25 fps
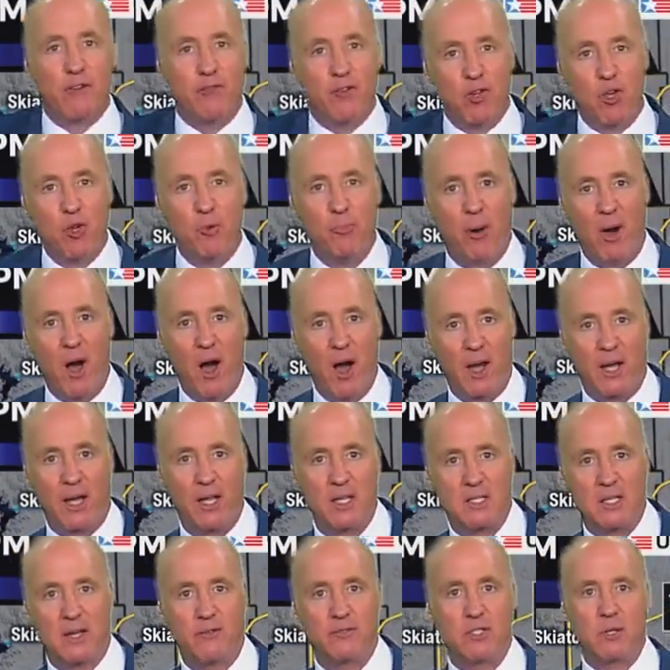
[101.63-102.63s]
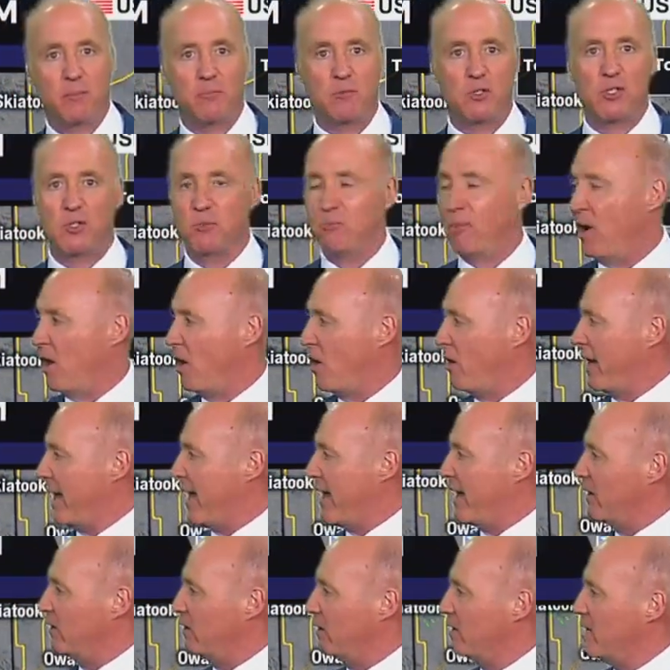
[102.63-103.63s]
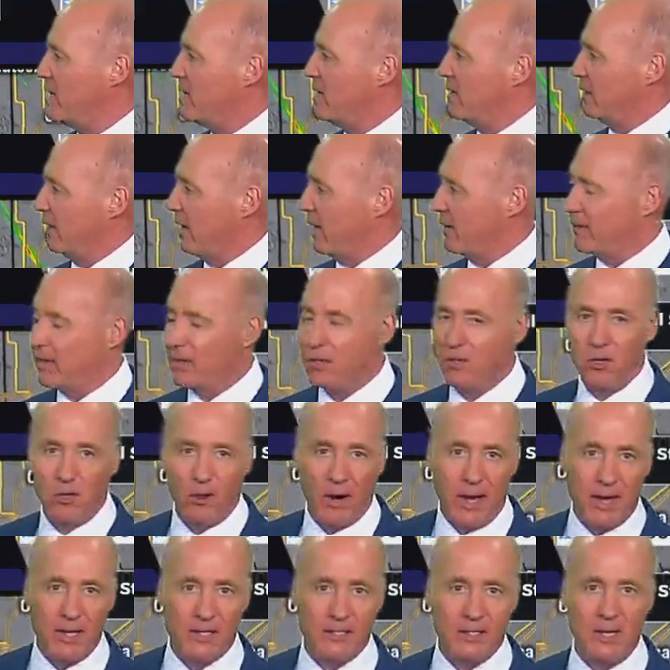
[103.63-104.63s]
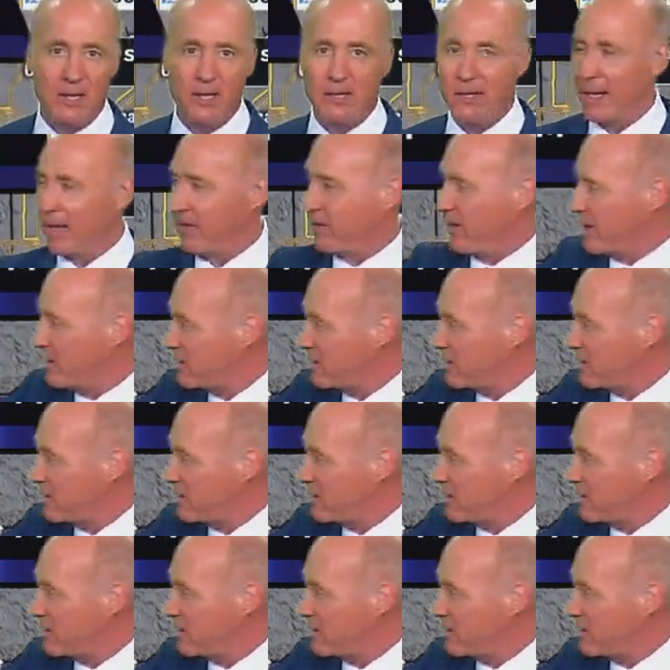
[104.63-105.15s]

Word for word: few pockets of some small hail. Nothing crazy, nothing